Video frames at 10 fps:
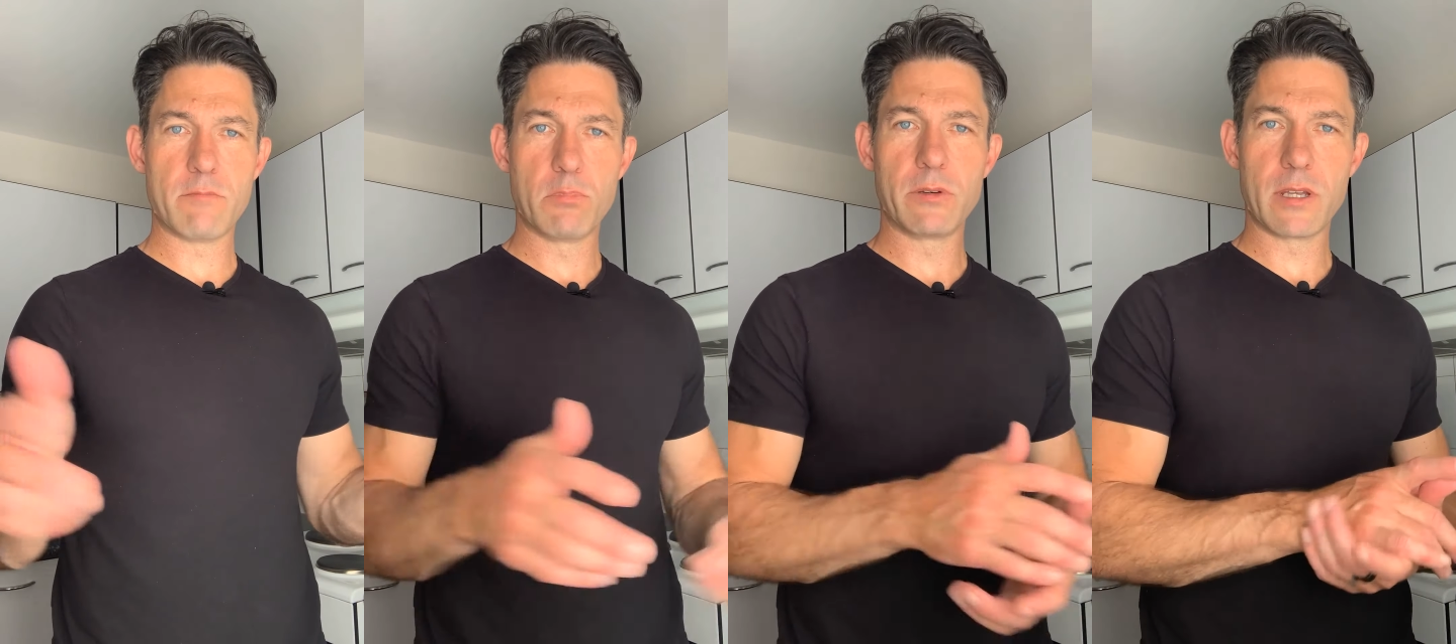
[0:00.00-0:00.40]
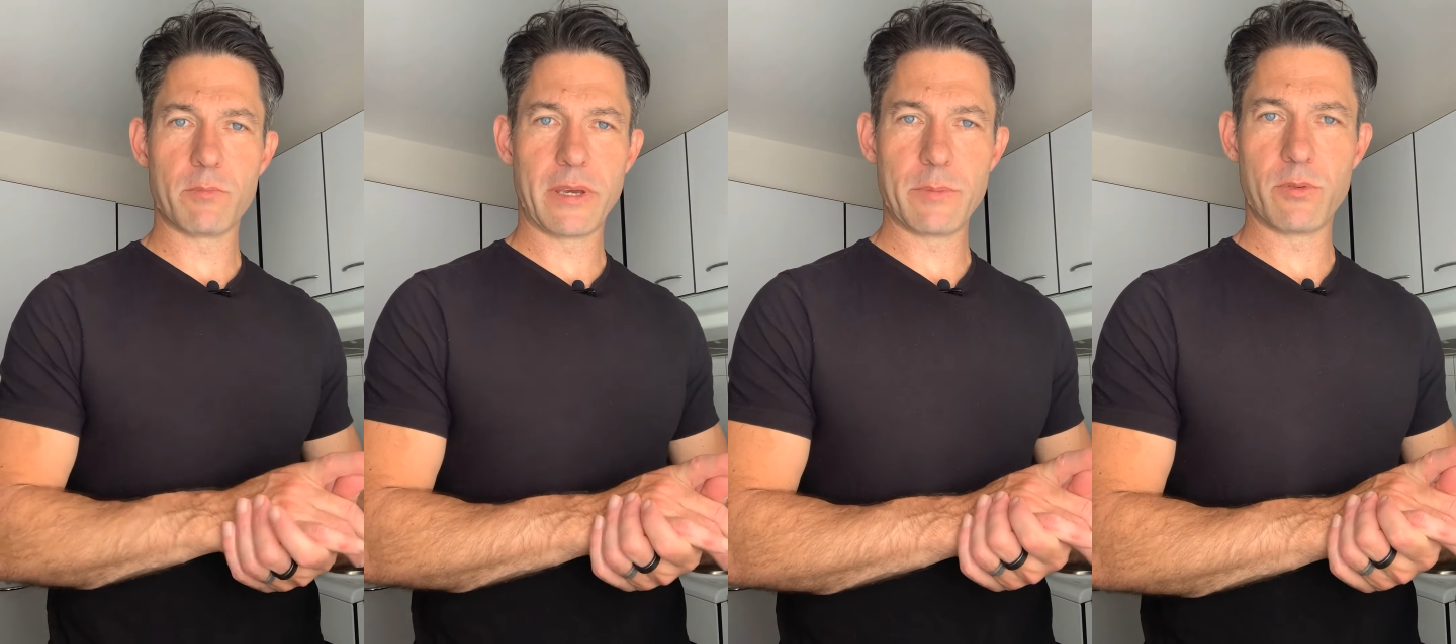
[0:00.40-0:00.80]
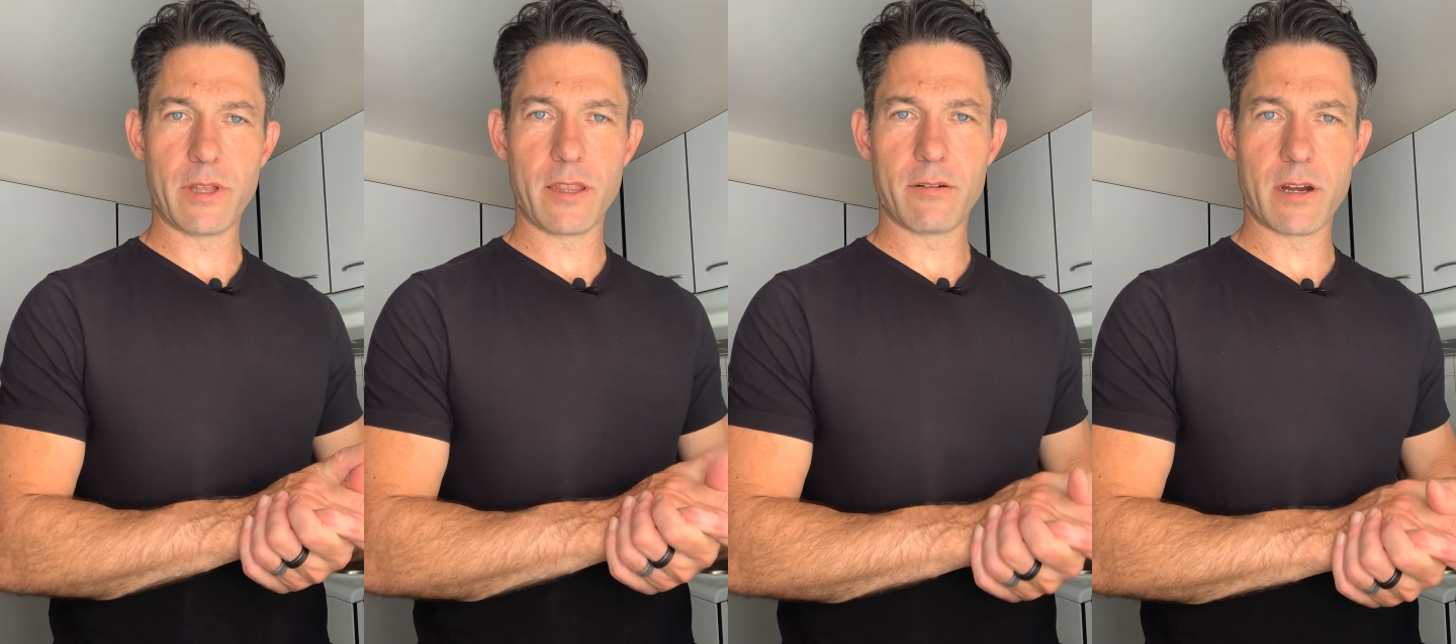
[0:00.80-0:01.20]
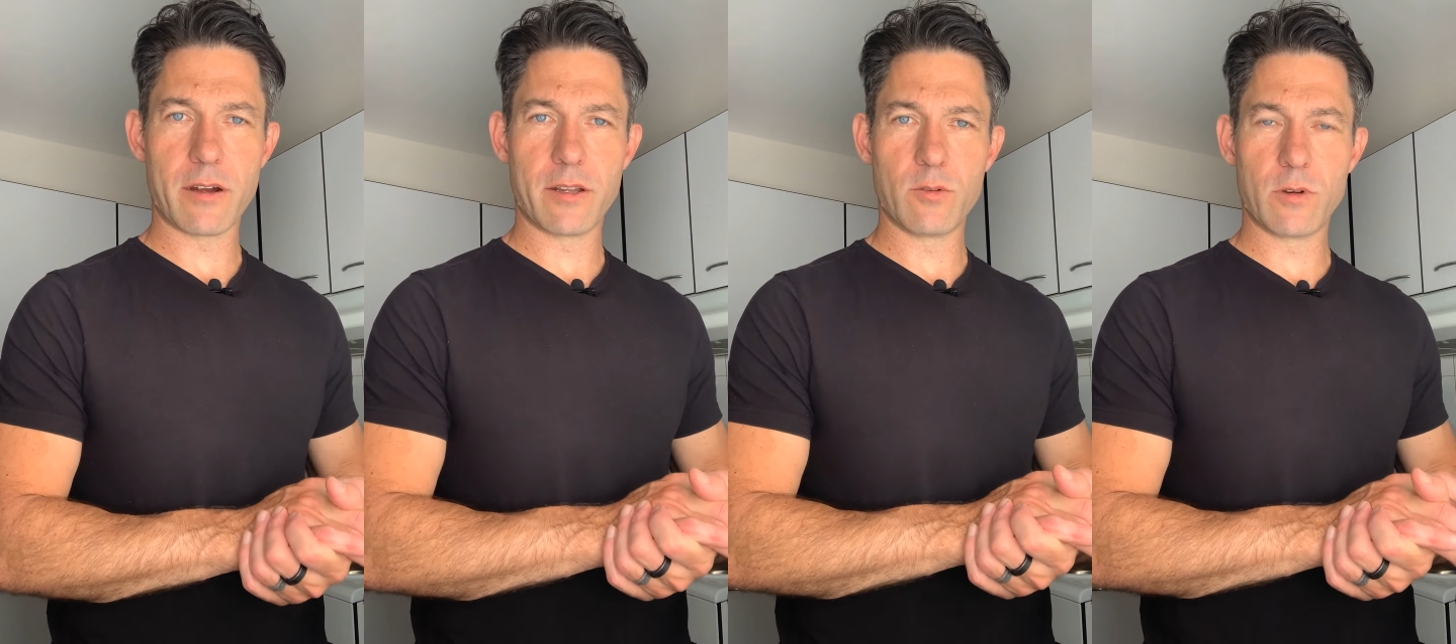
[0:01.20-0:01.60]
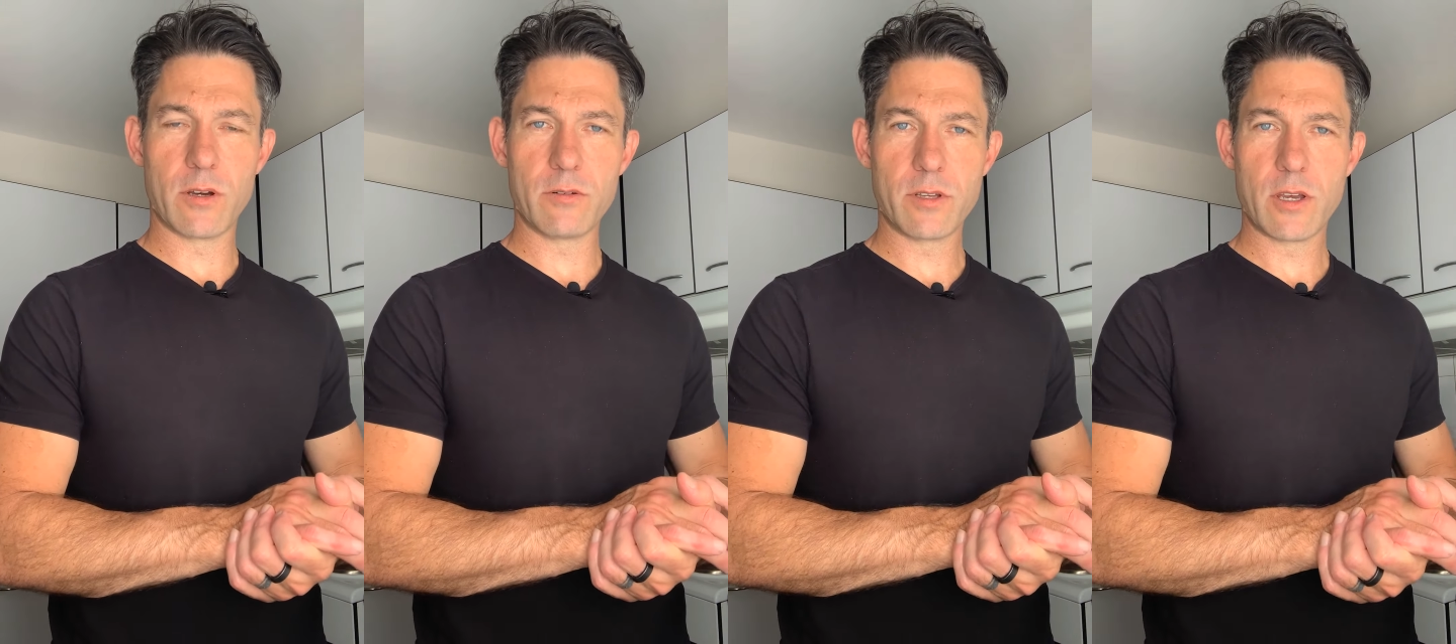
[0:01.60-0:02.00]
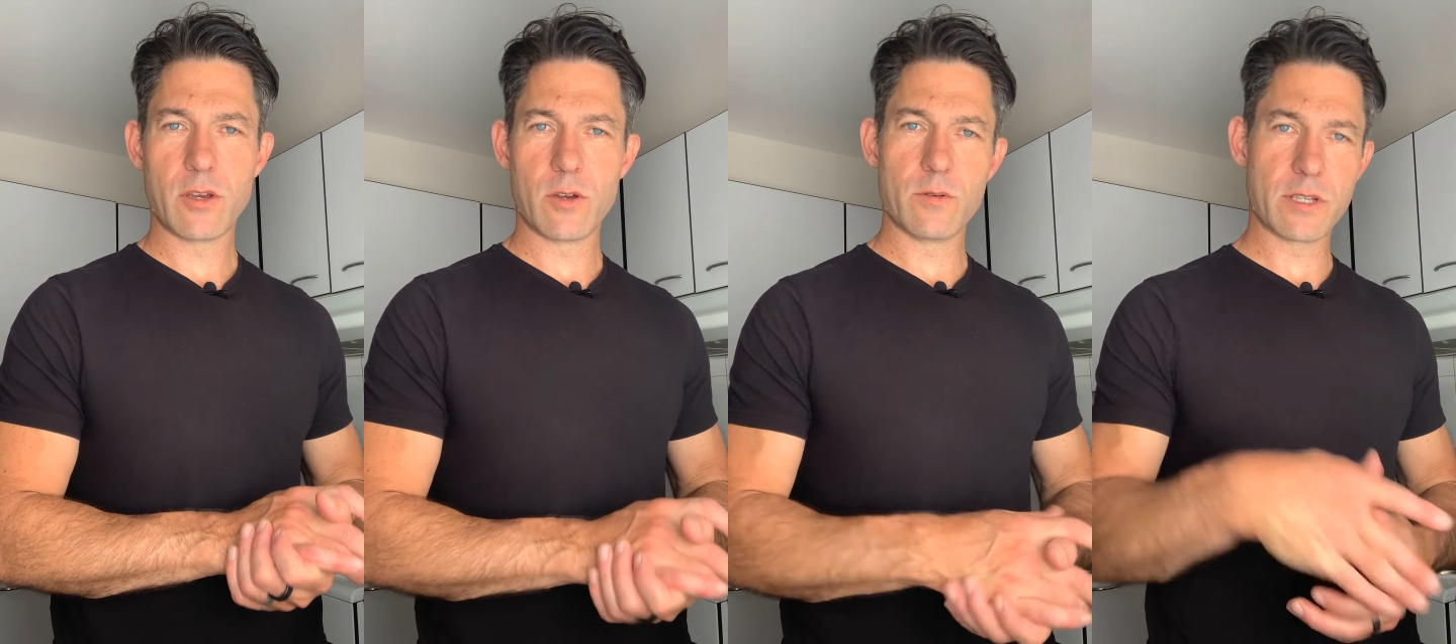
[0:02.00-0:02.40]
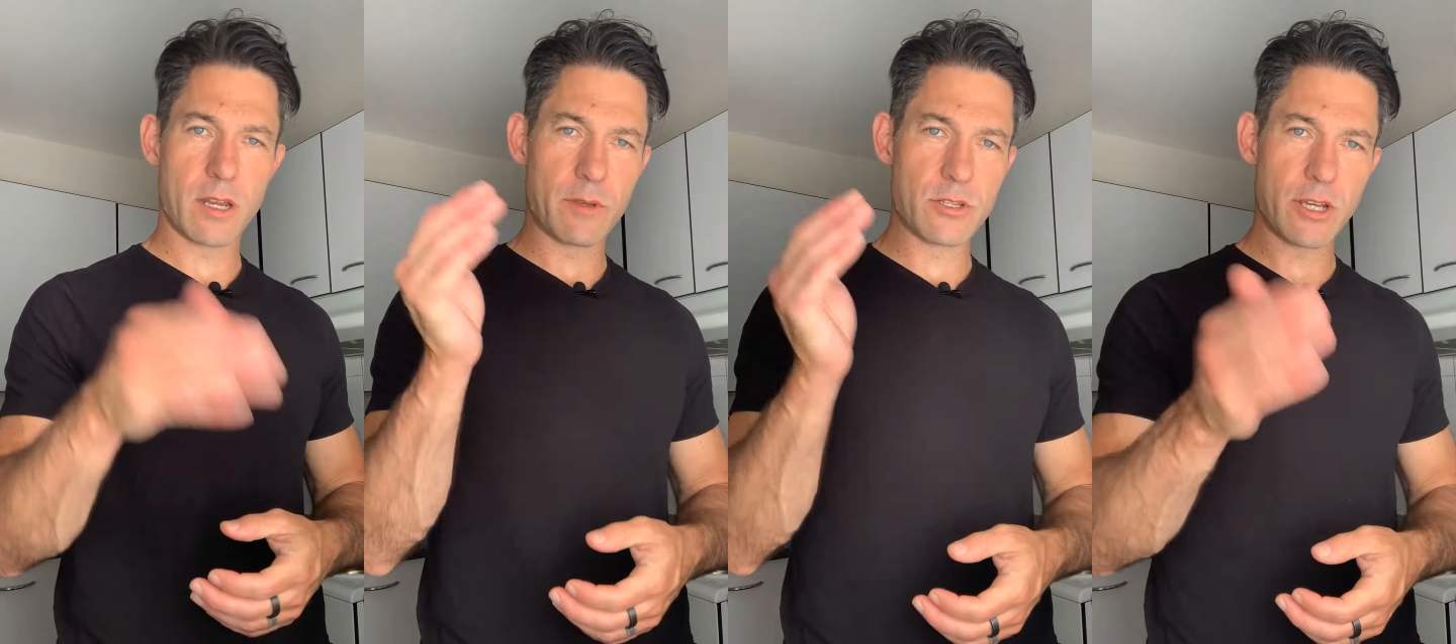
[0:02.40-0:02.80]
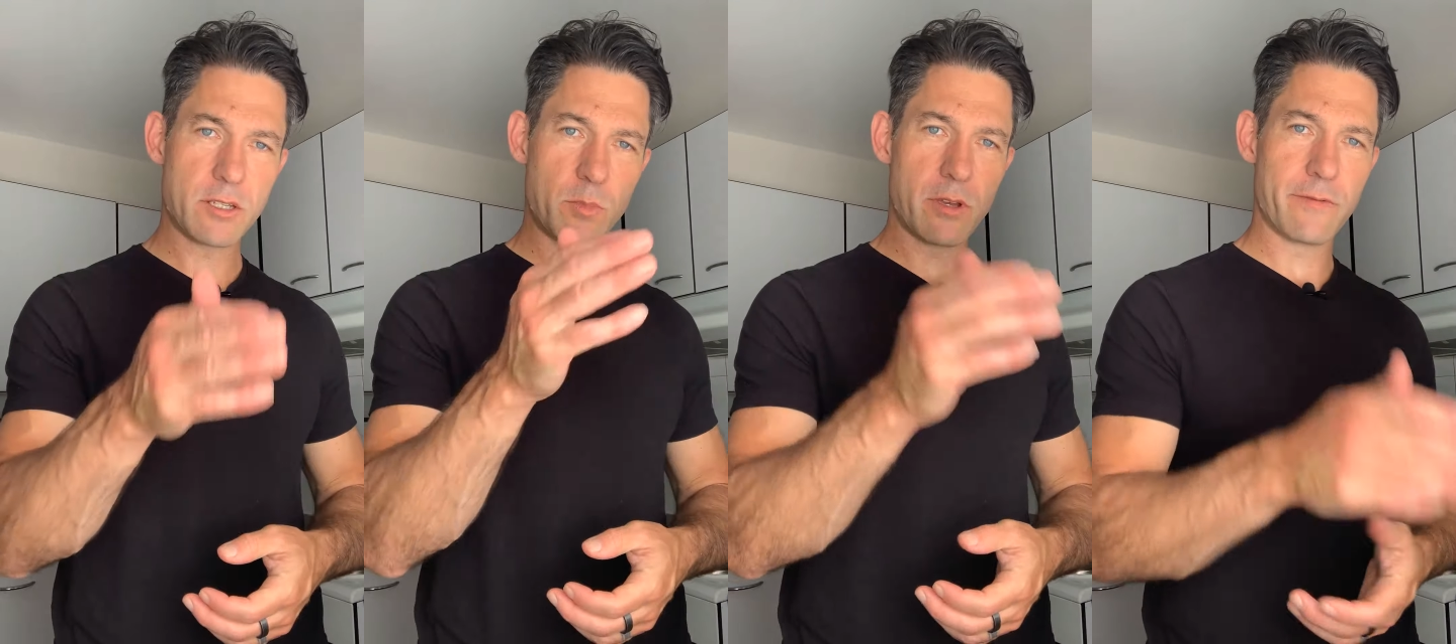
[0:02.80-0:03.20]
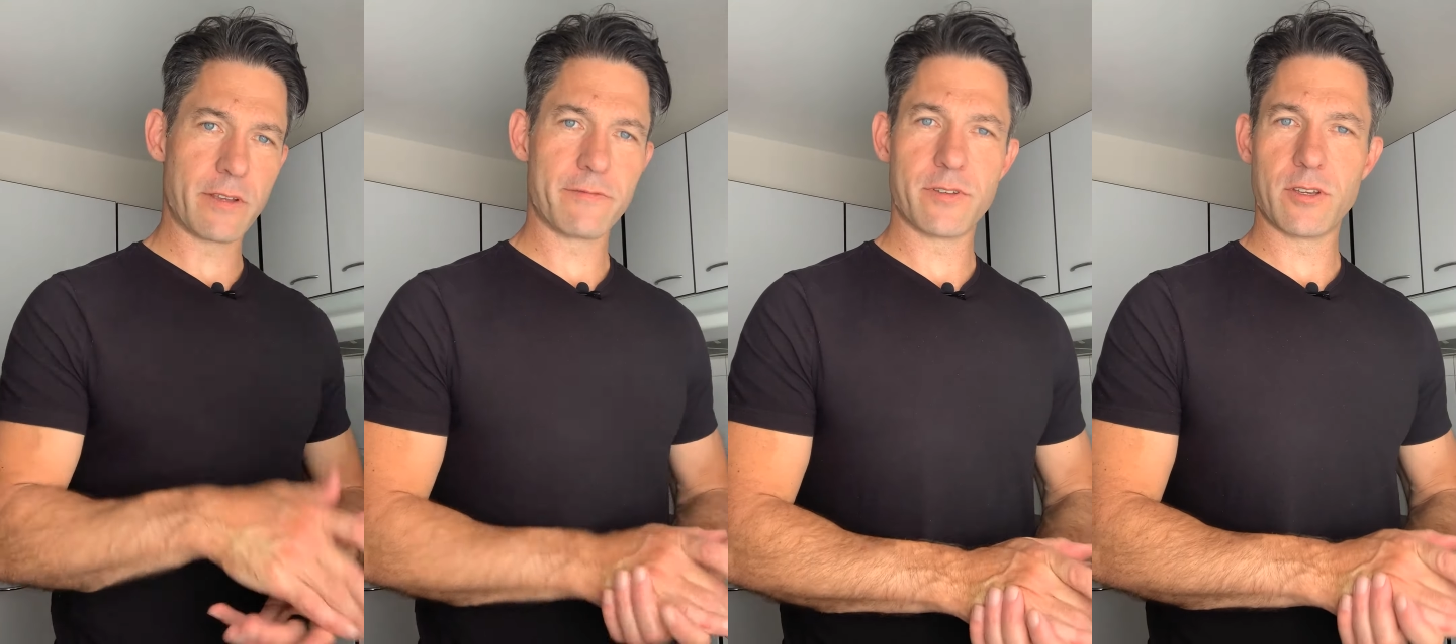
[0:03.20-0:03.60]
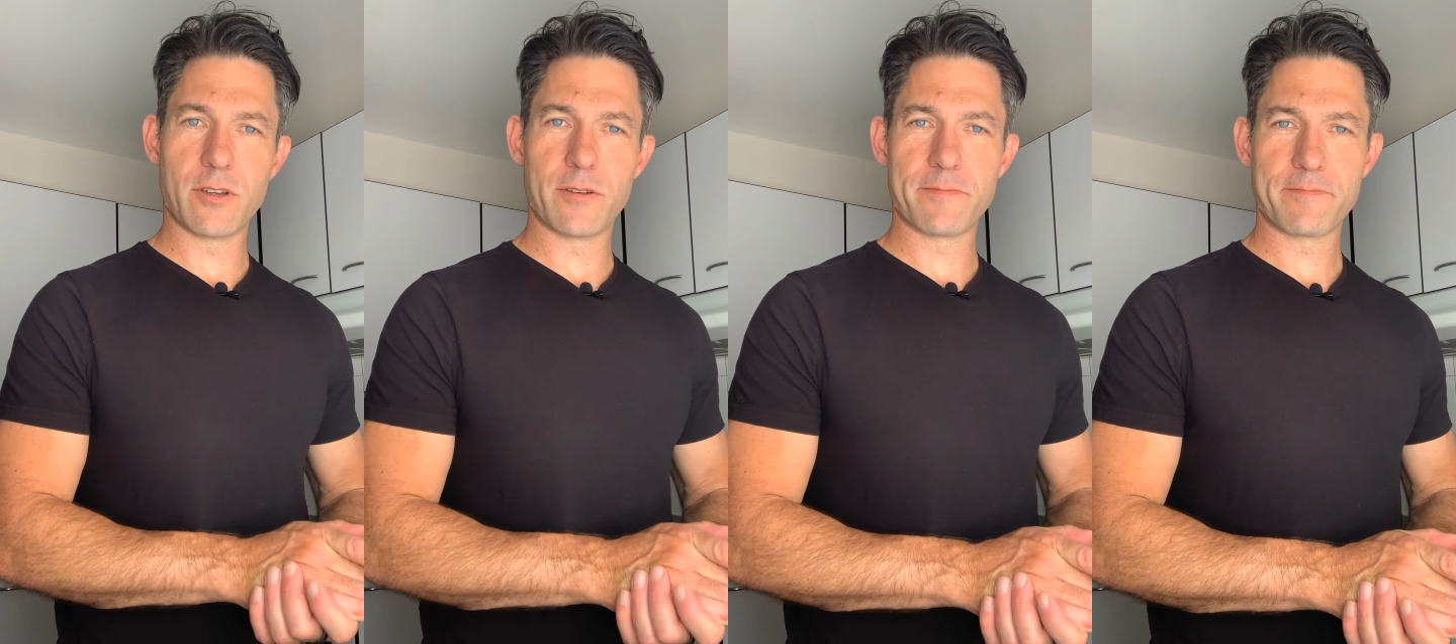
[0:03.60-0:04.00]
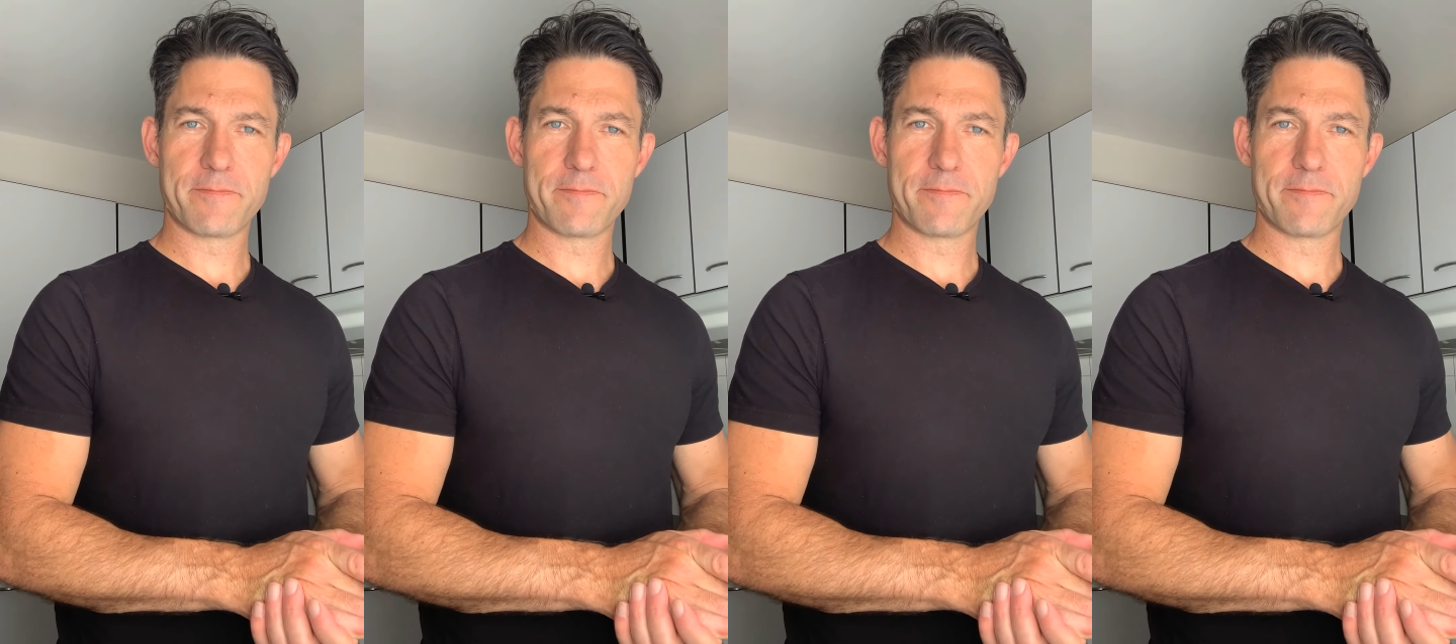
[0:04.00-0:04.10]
billion people that there are in the world who is going to be just perfect for you.